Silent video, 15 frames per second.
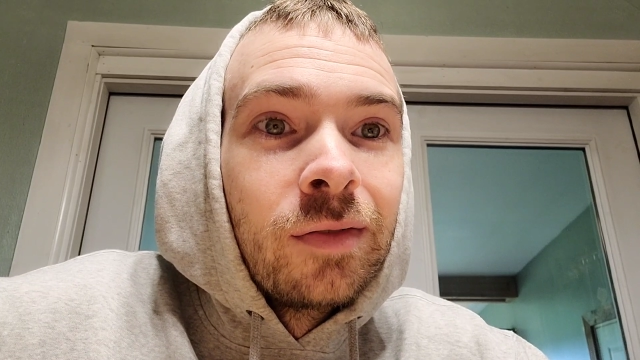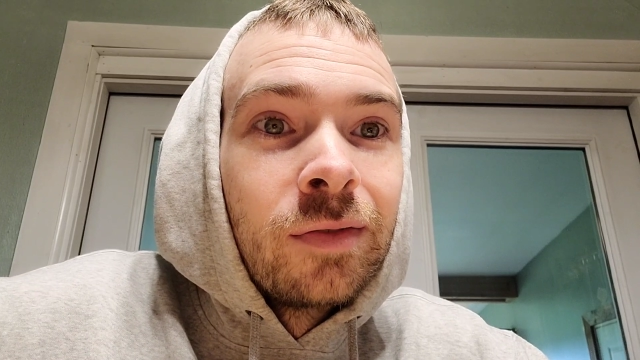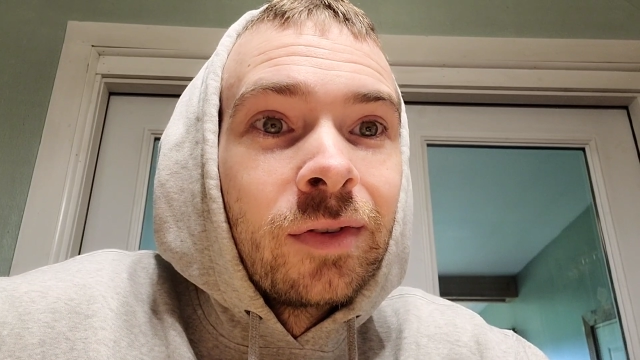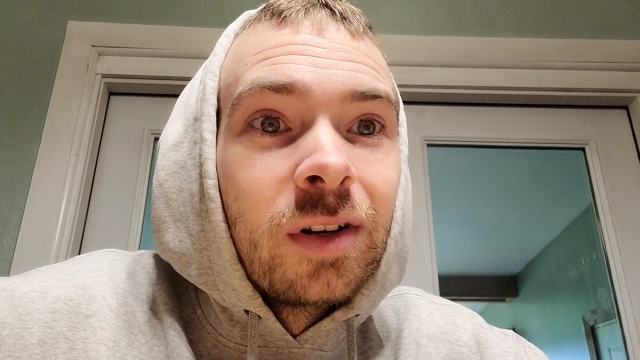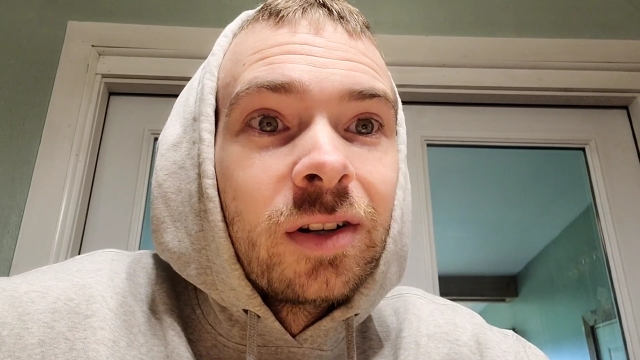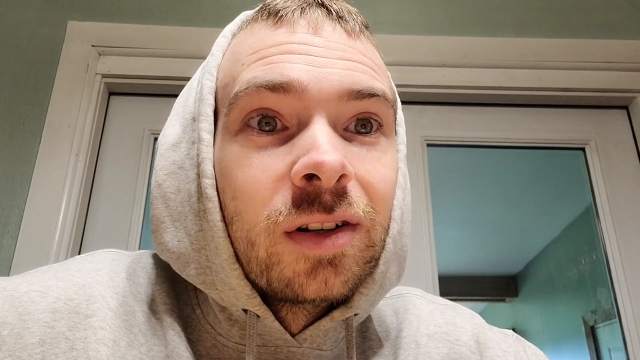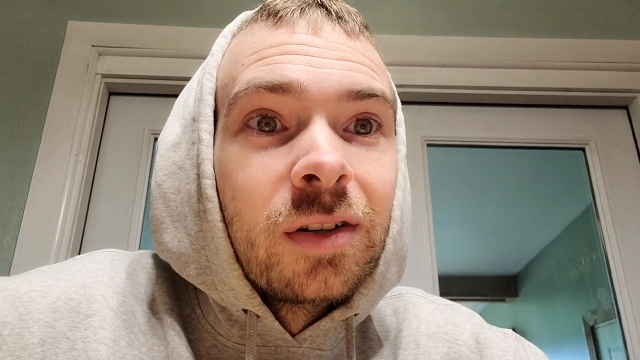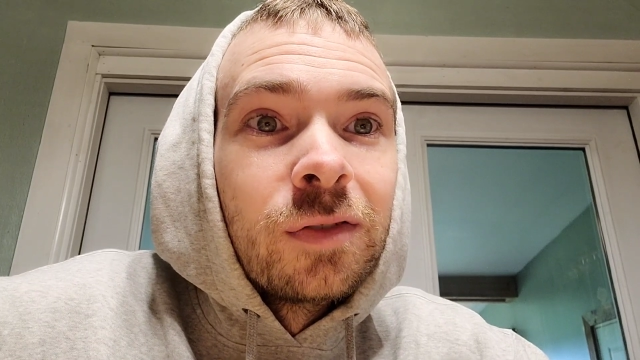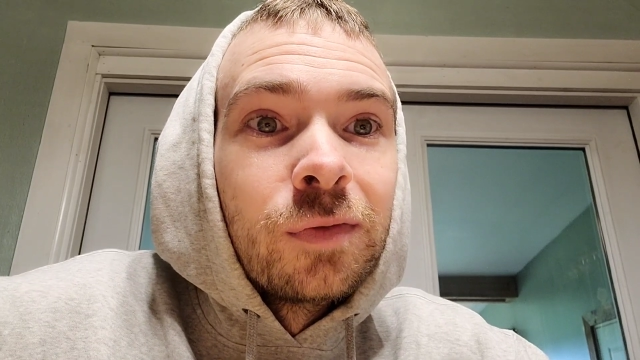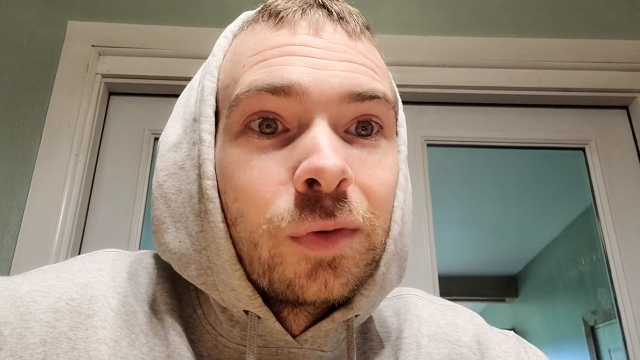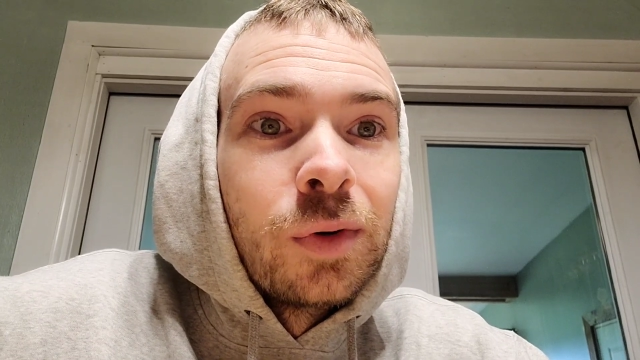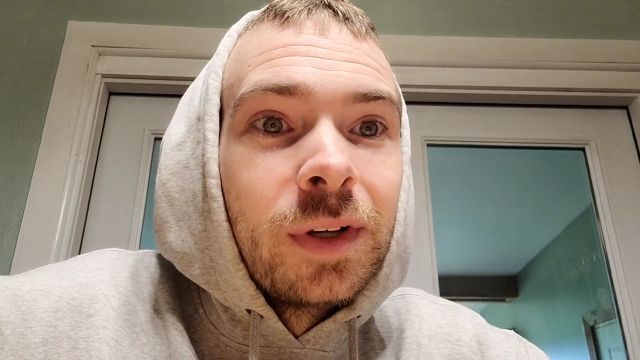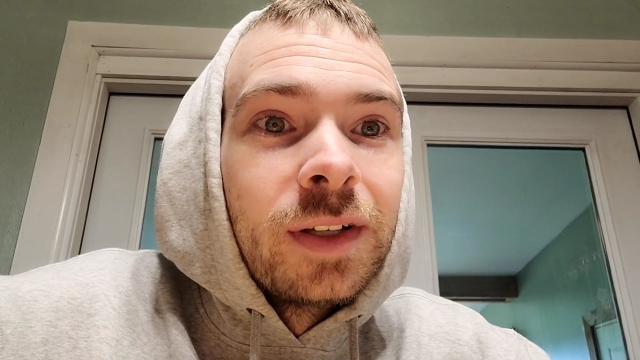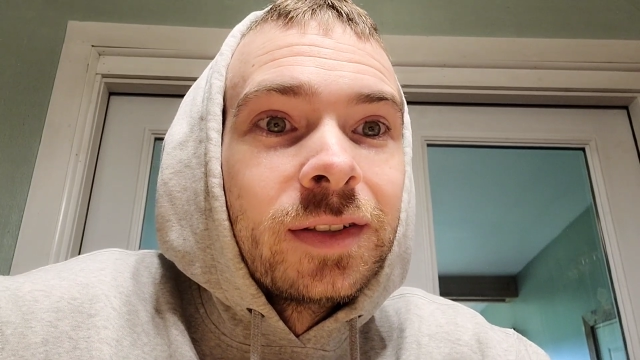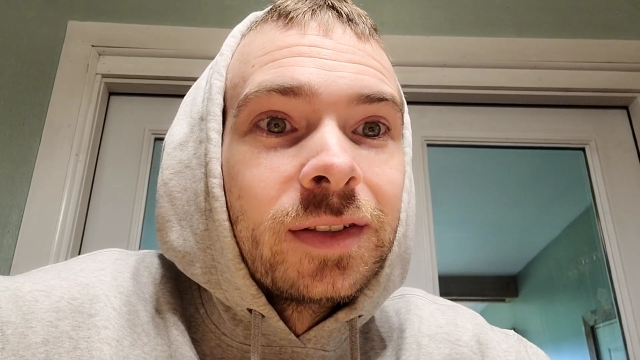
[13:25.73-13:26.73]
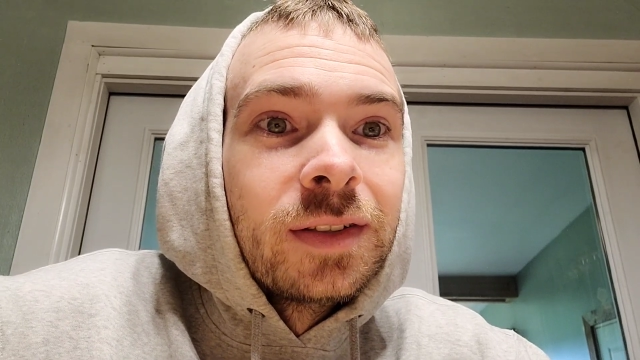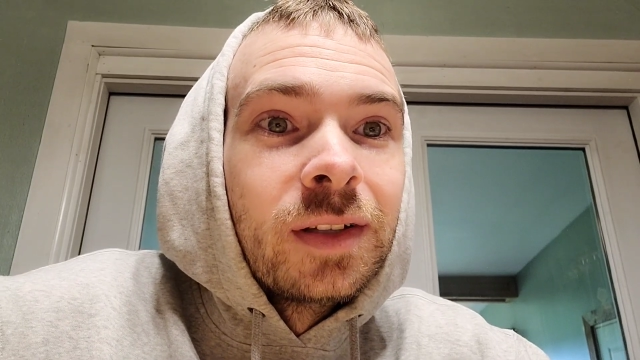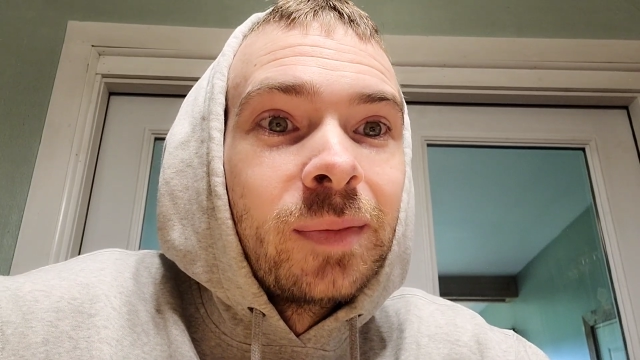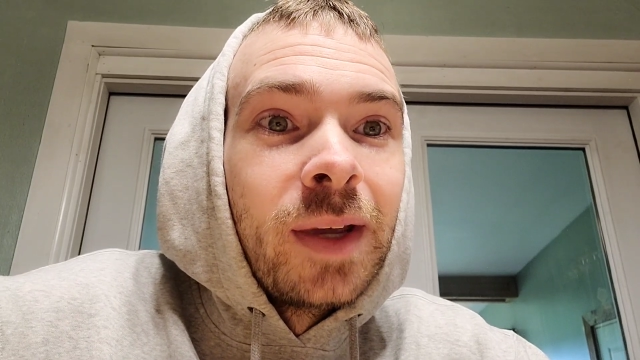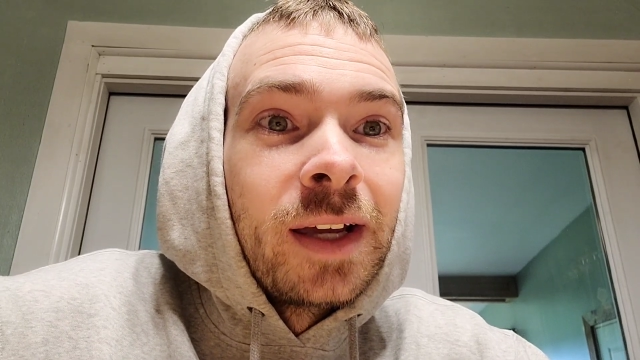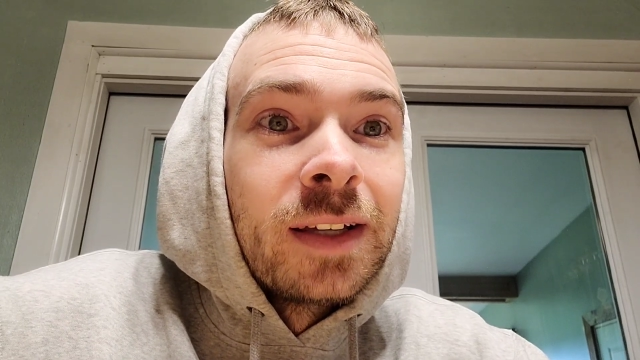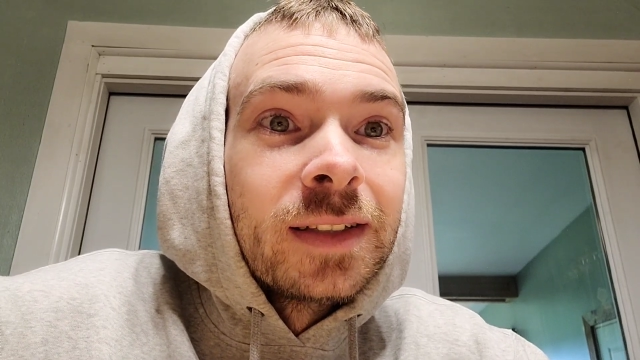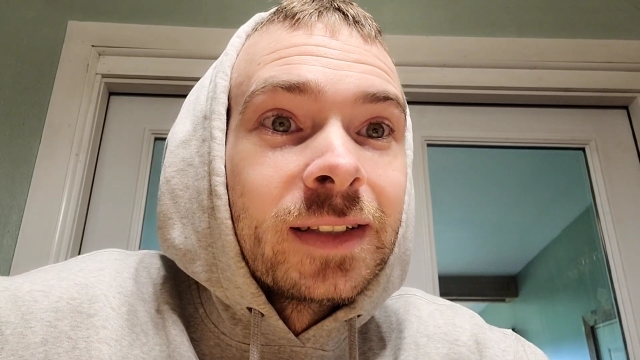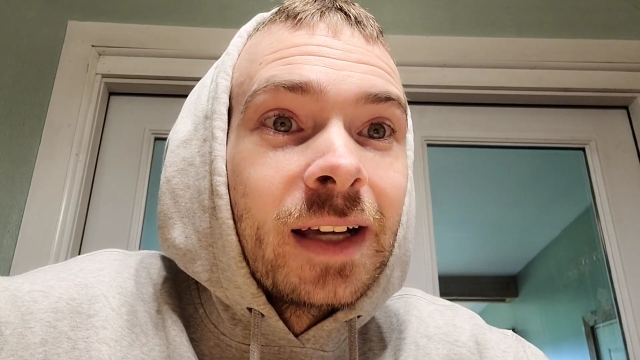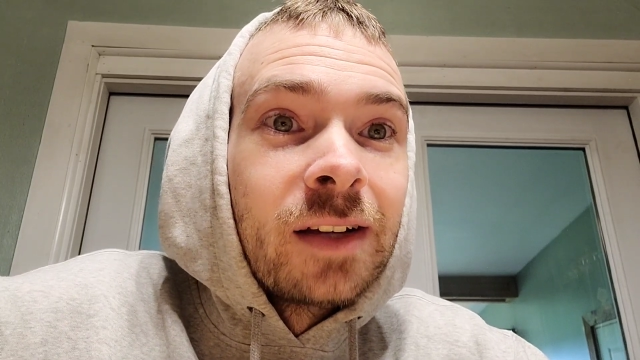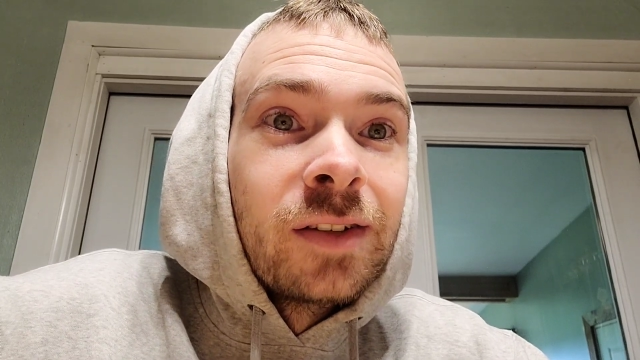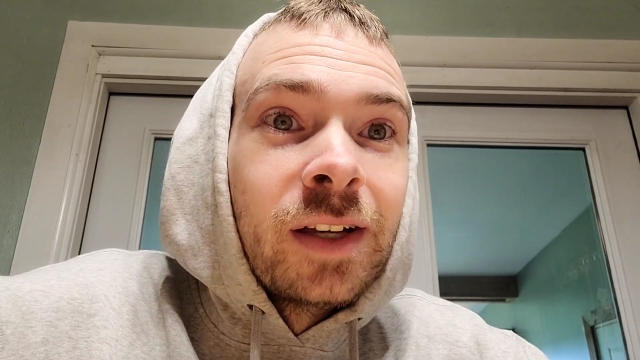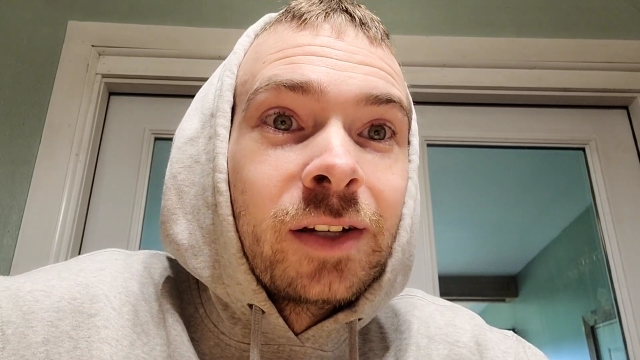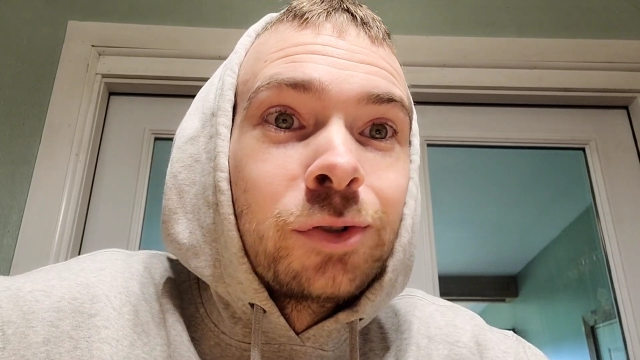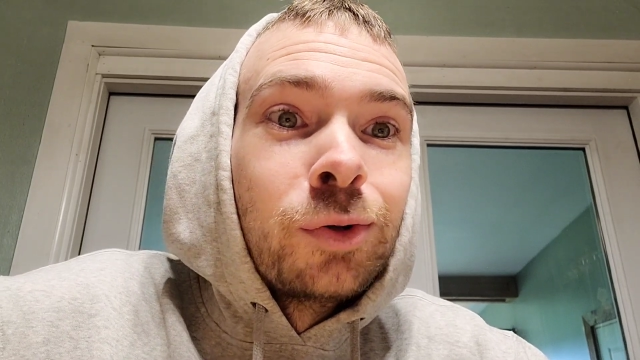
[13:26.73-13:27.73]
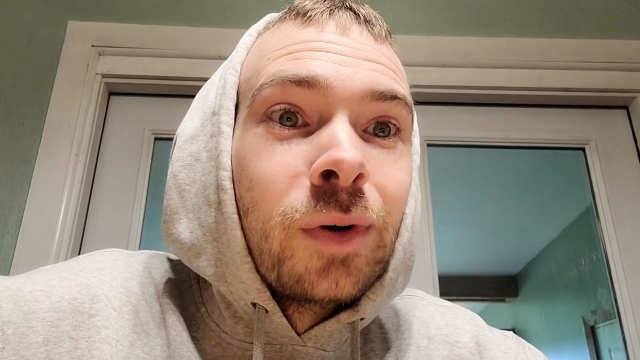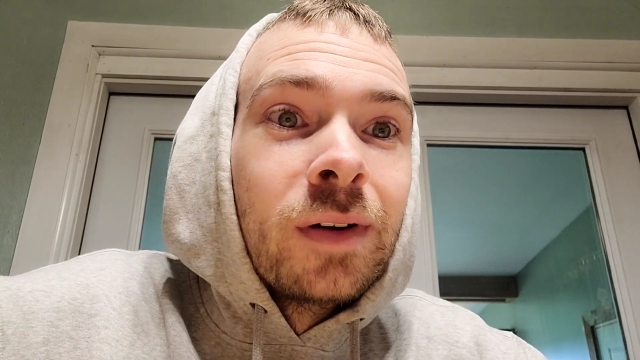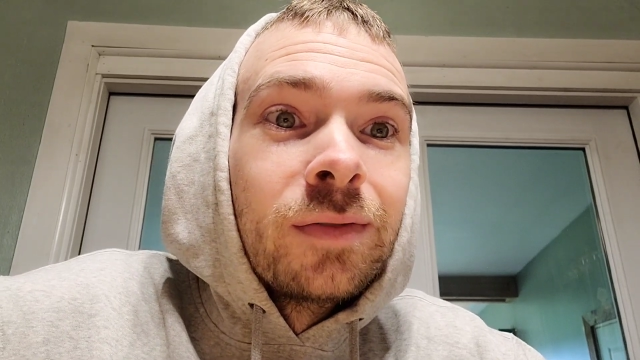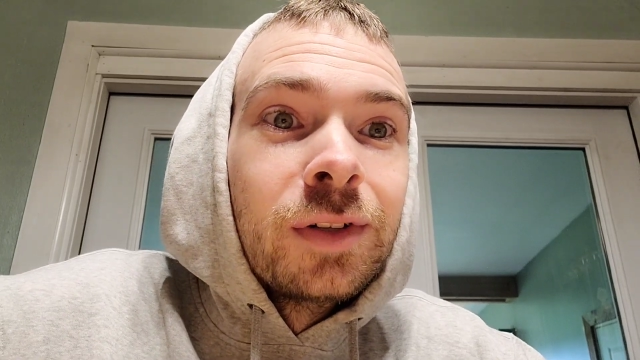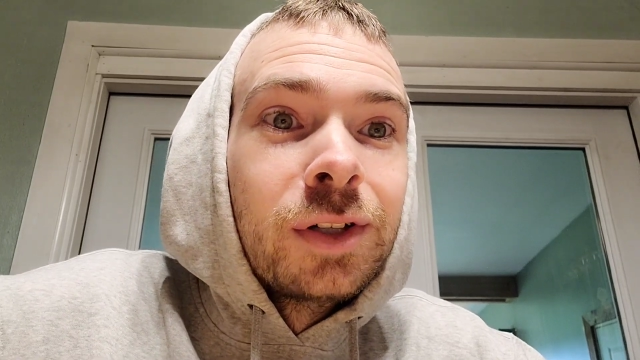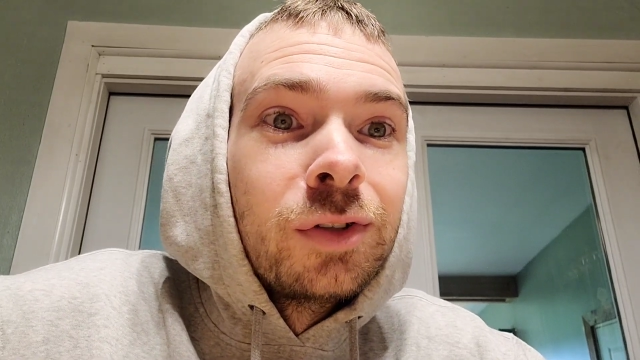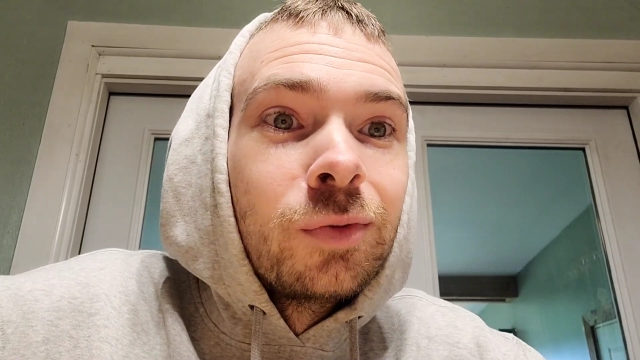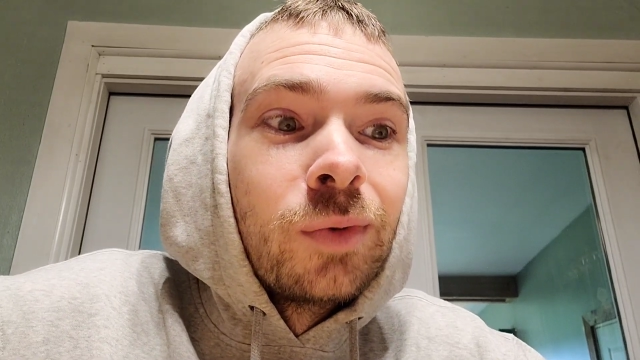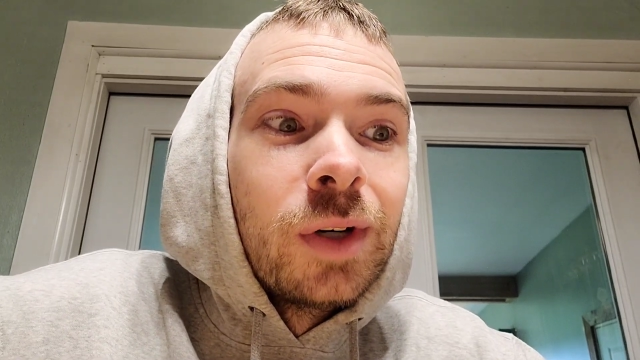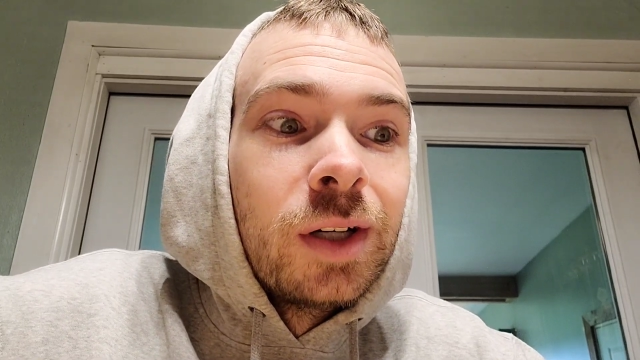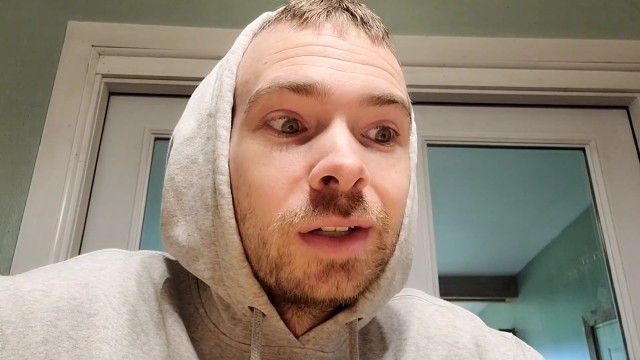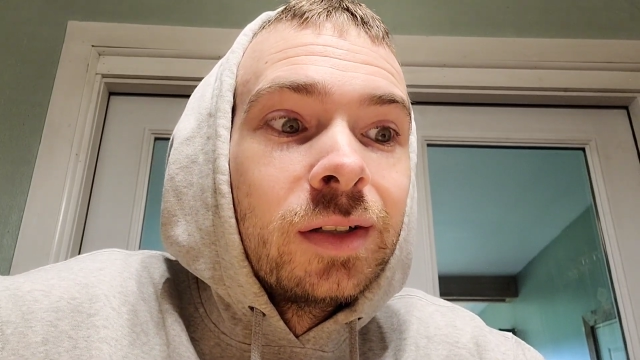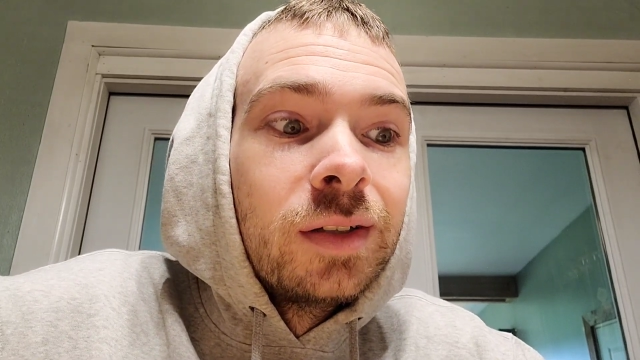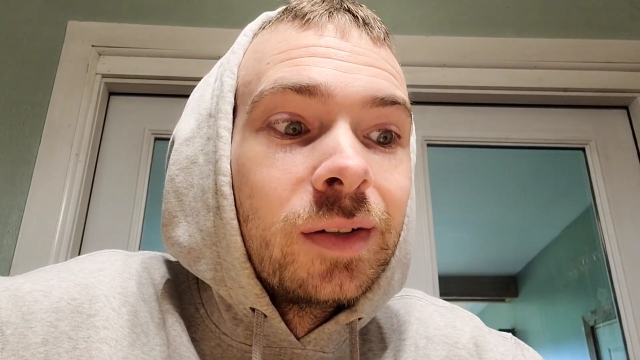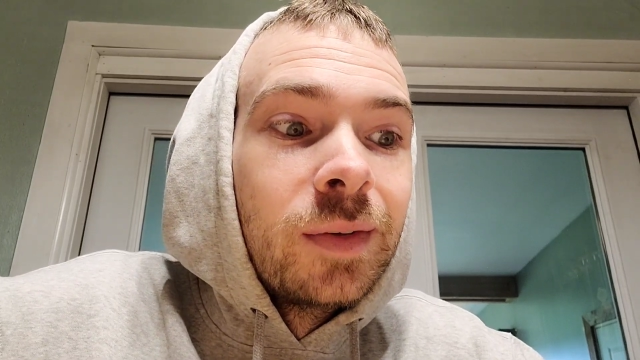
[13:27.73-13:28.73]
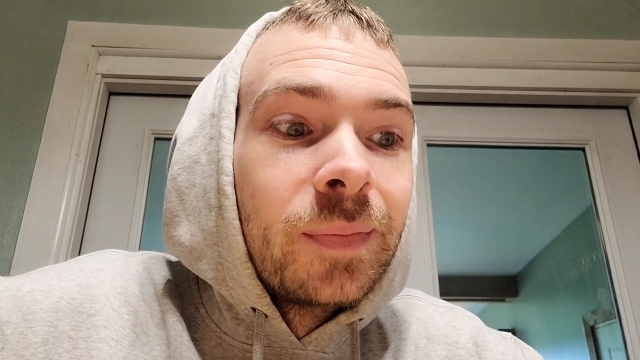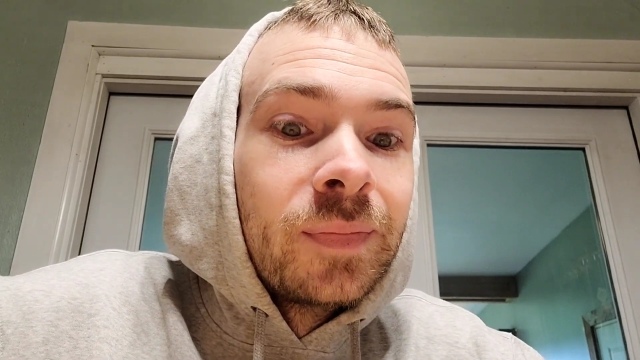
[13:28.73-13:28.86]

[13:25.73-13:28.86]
for your voice to make it sound like whoever you want.